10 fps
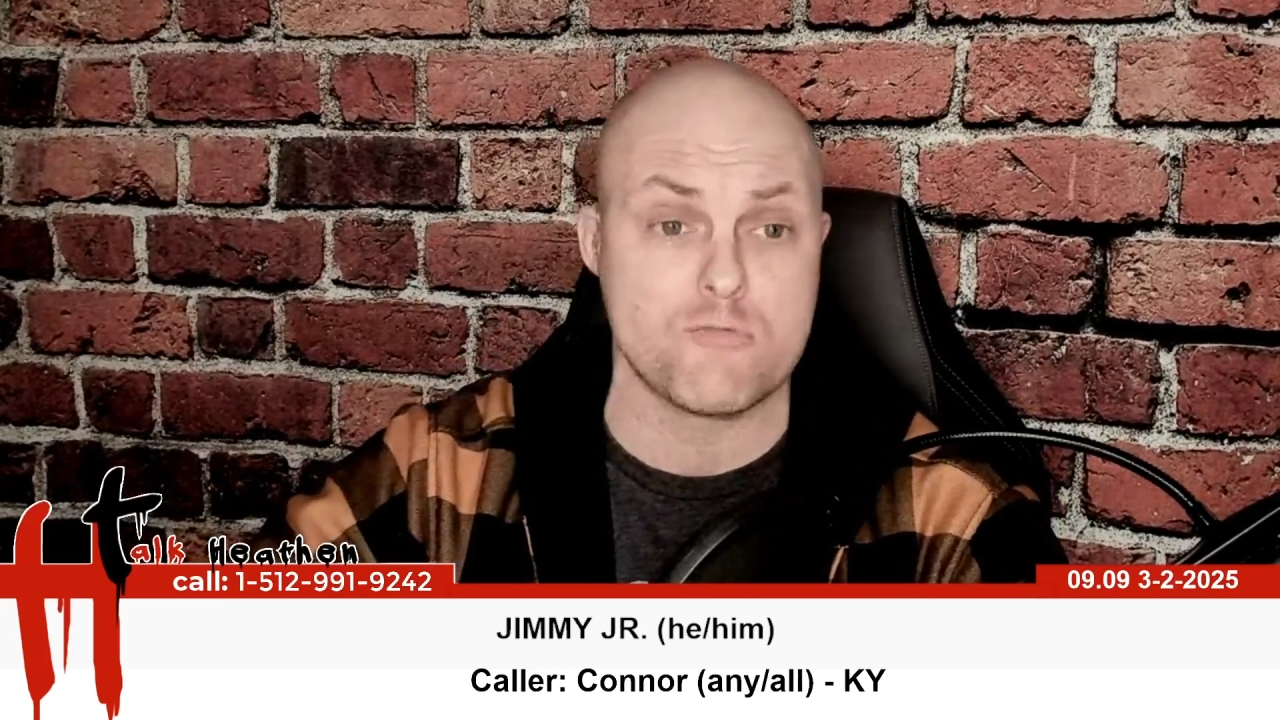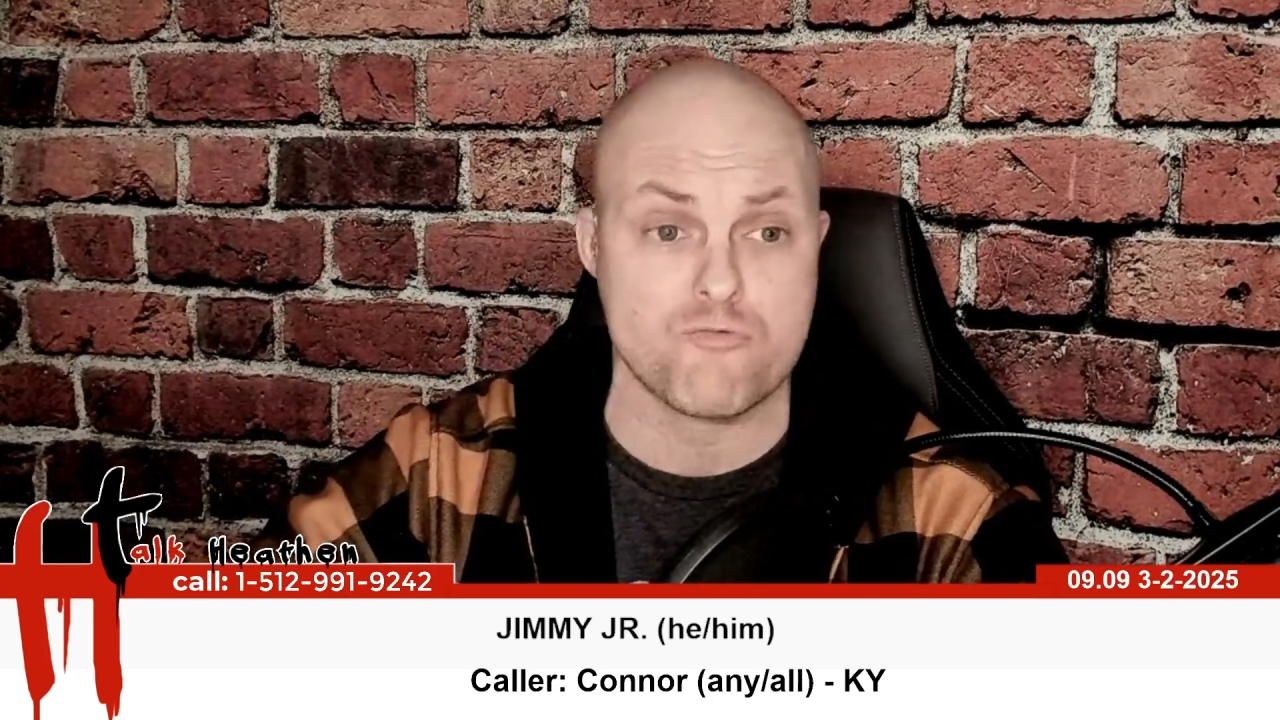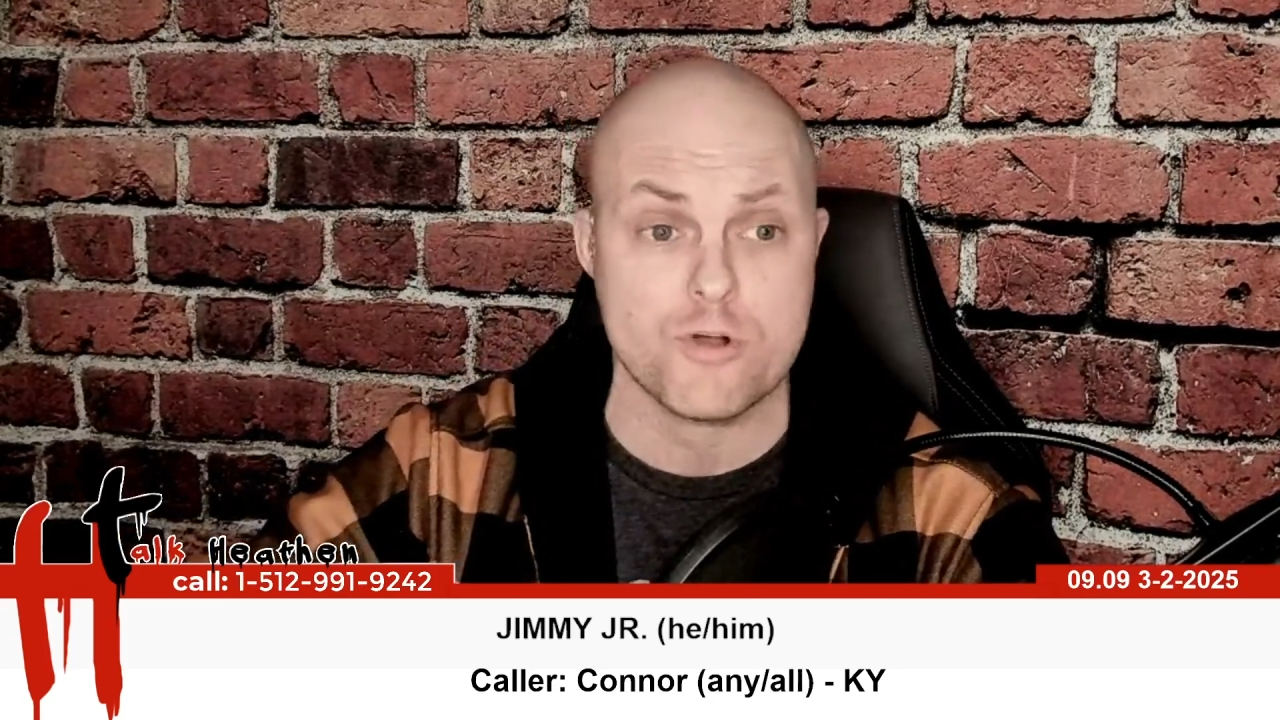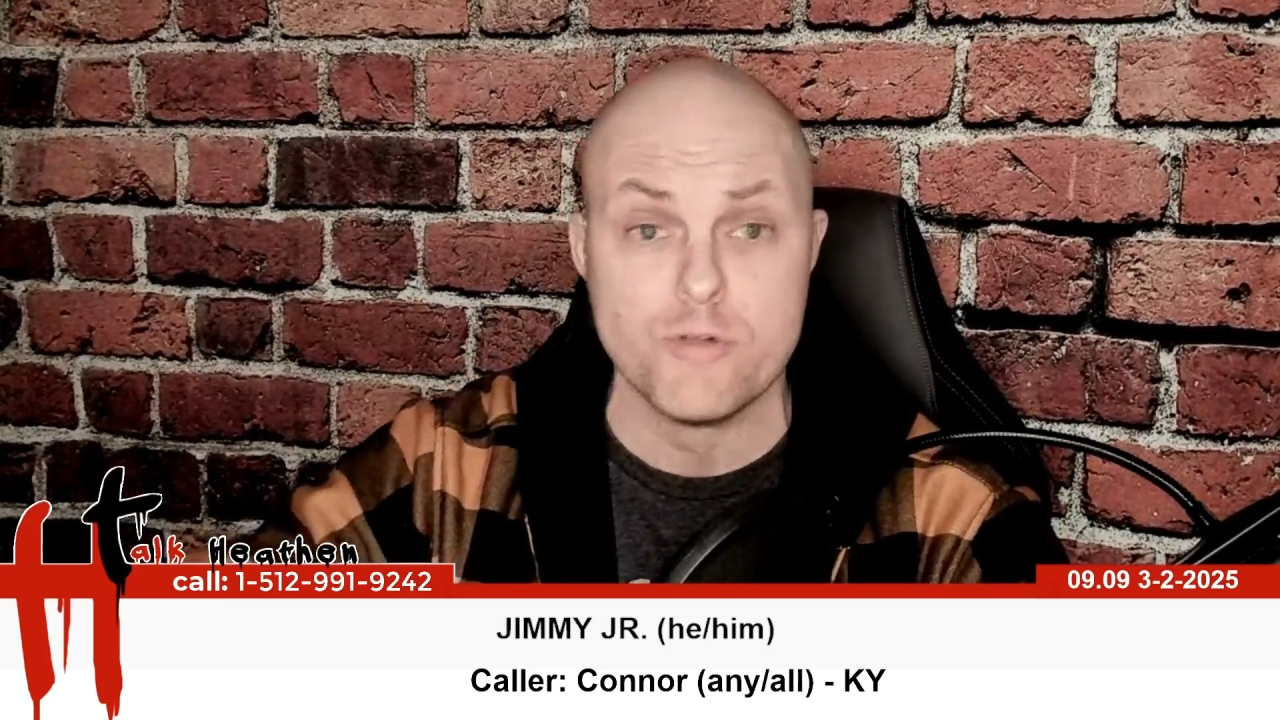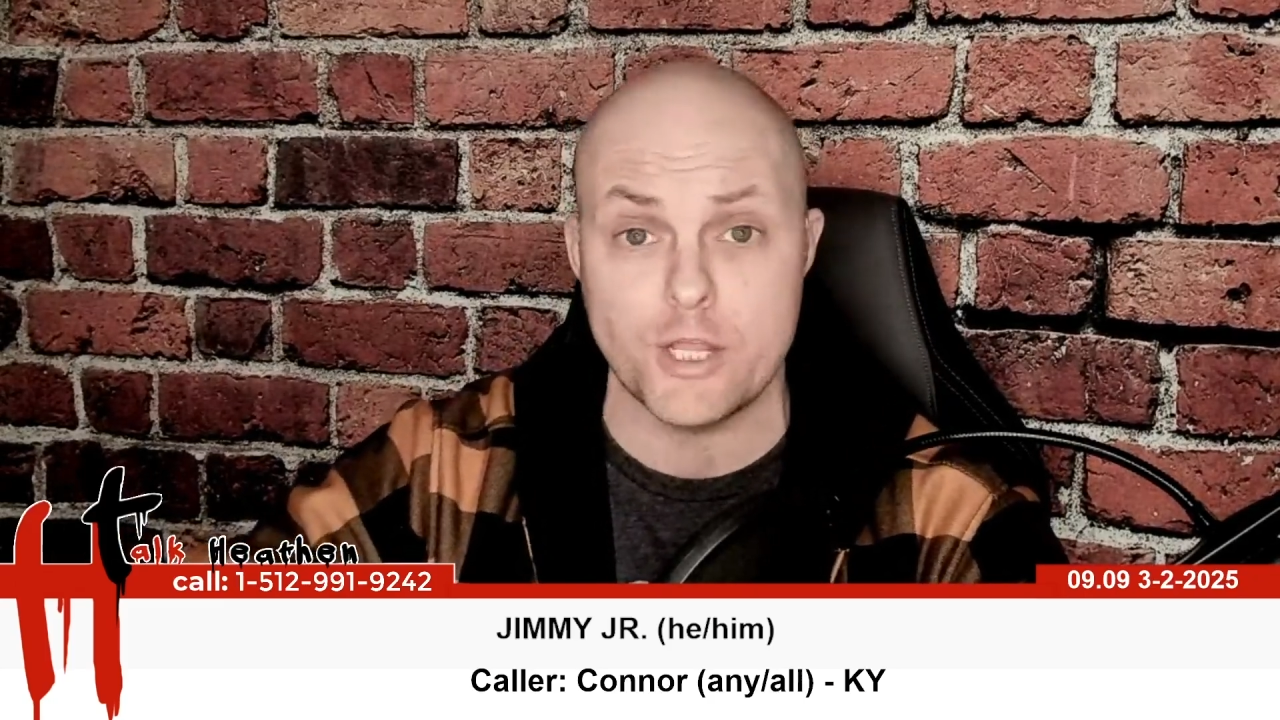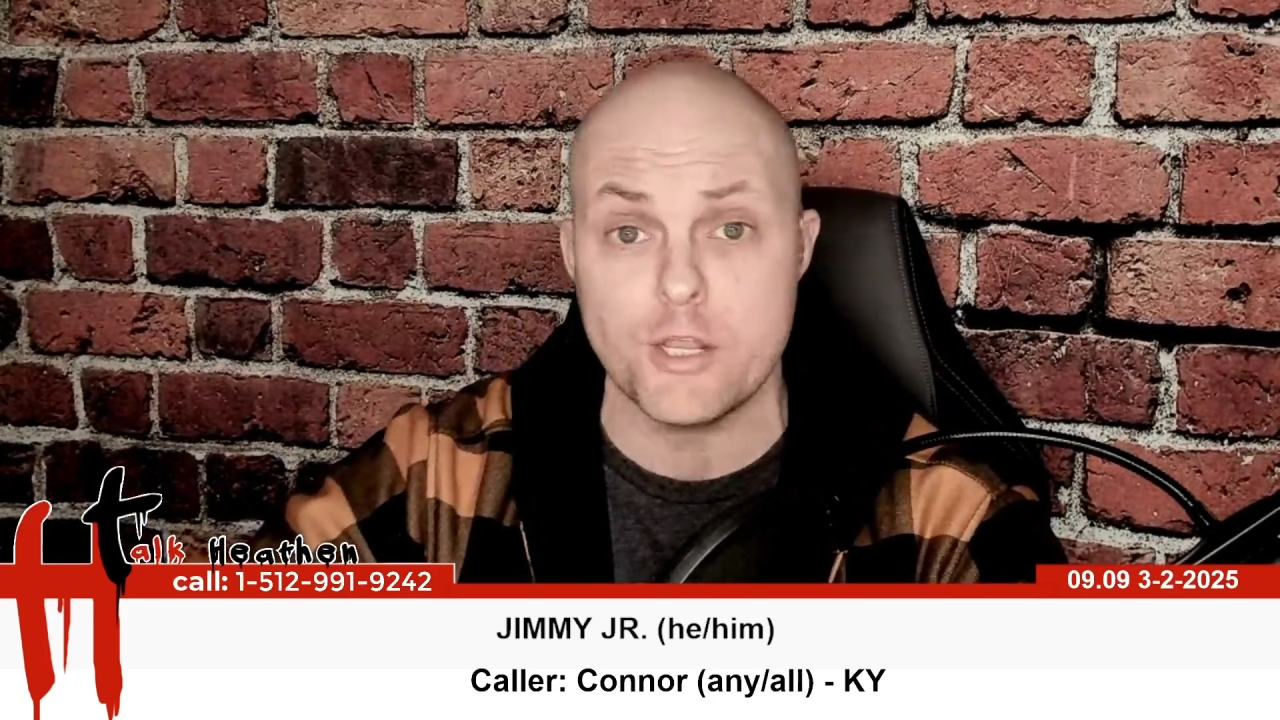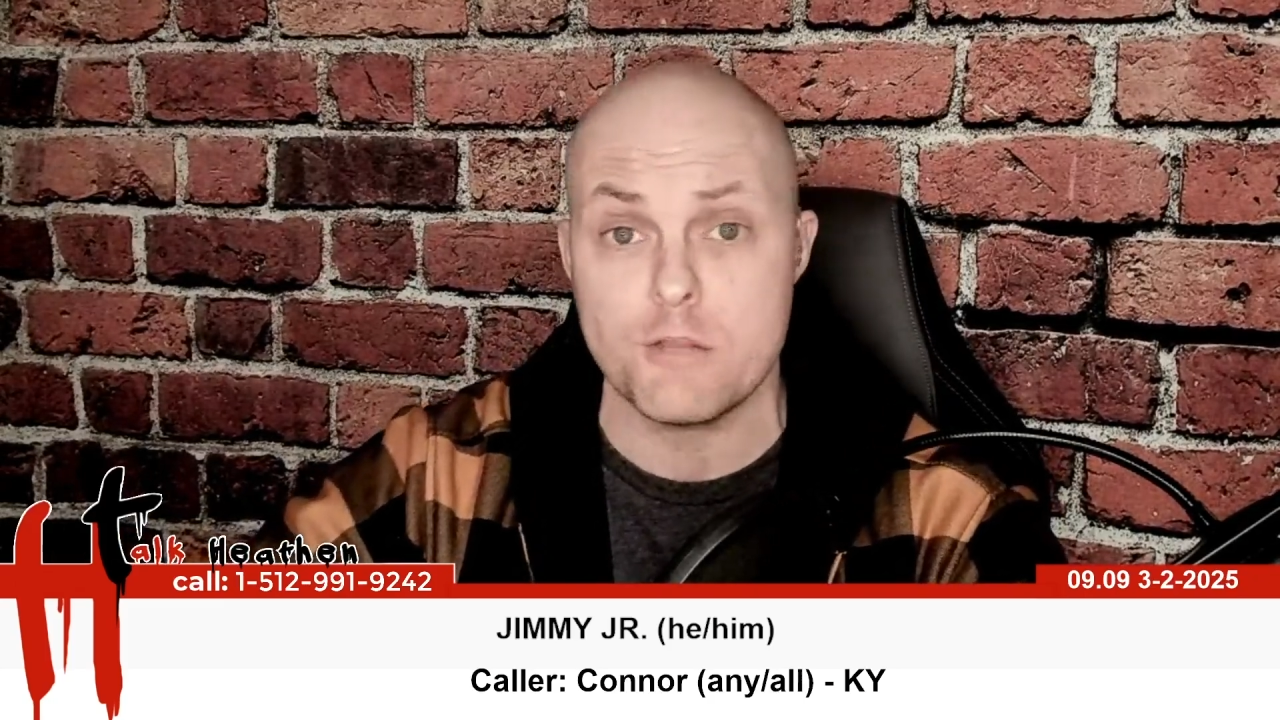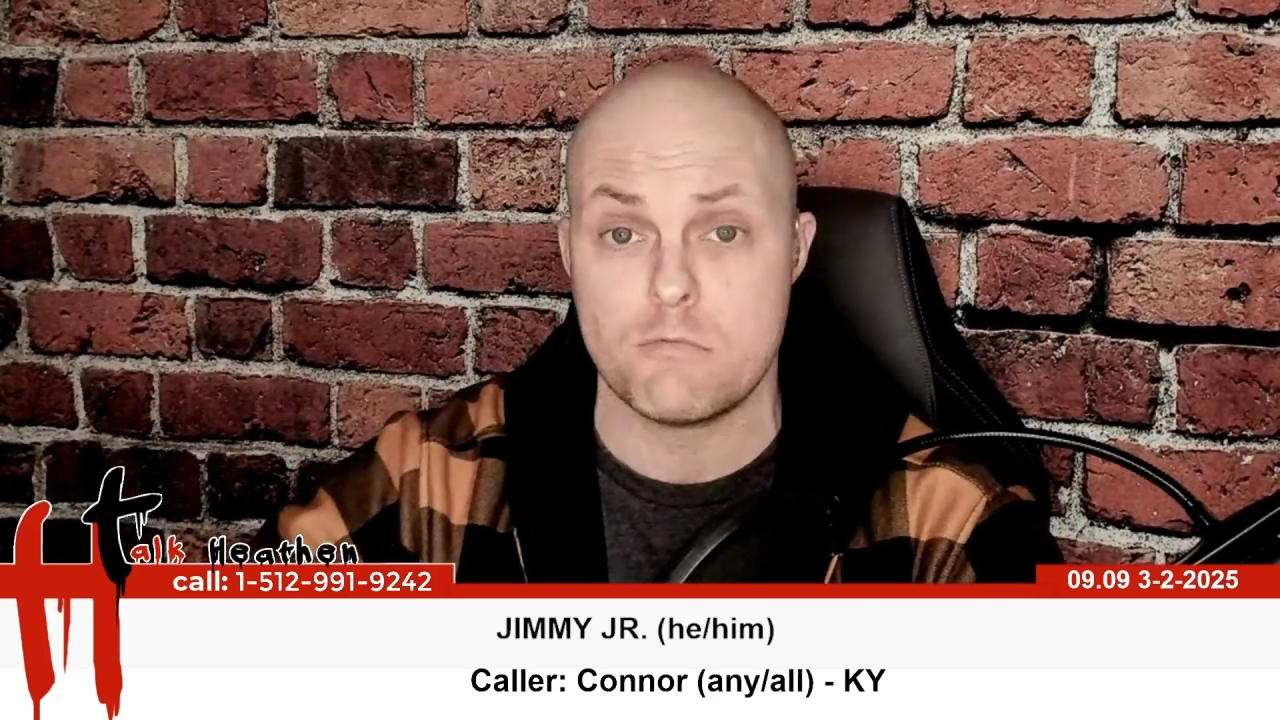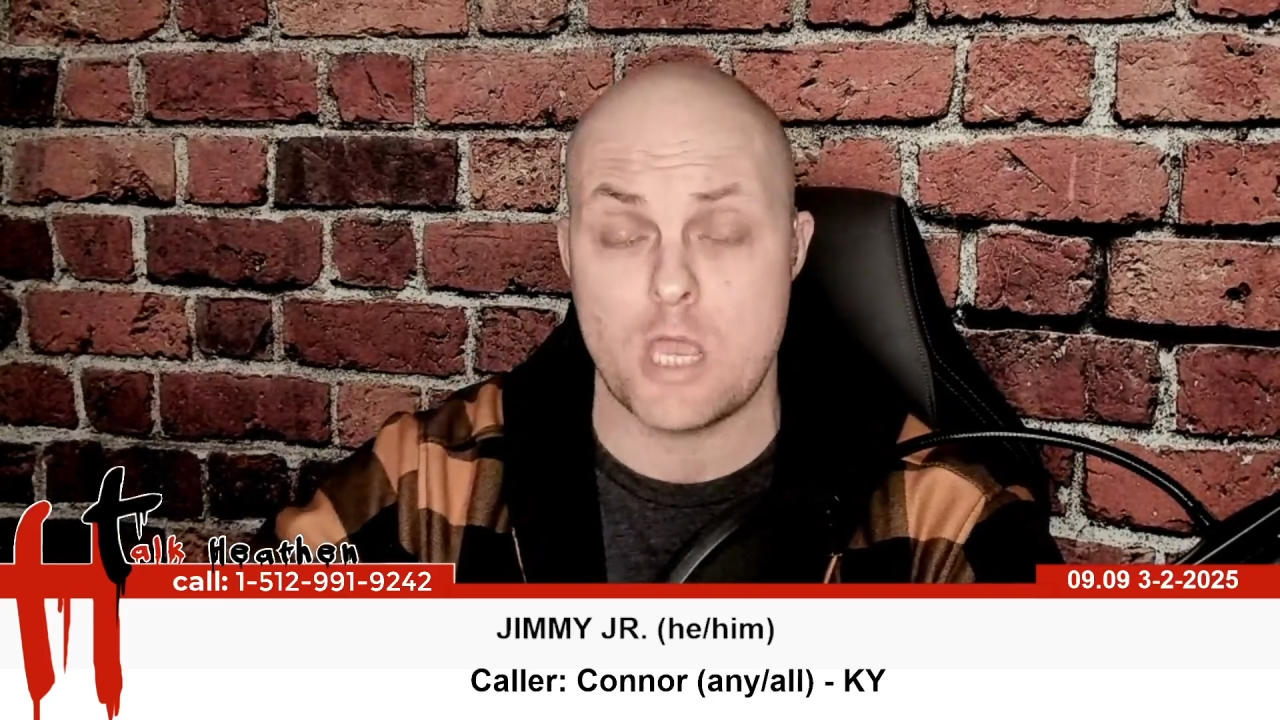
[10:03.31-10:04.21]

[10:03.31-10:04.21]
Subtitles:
rooted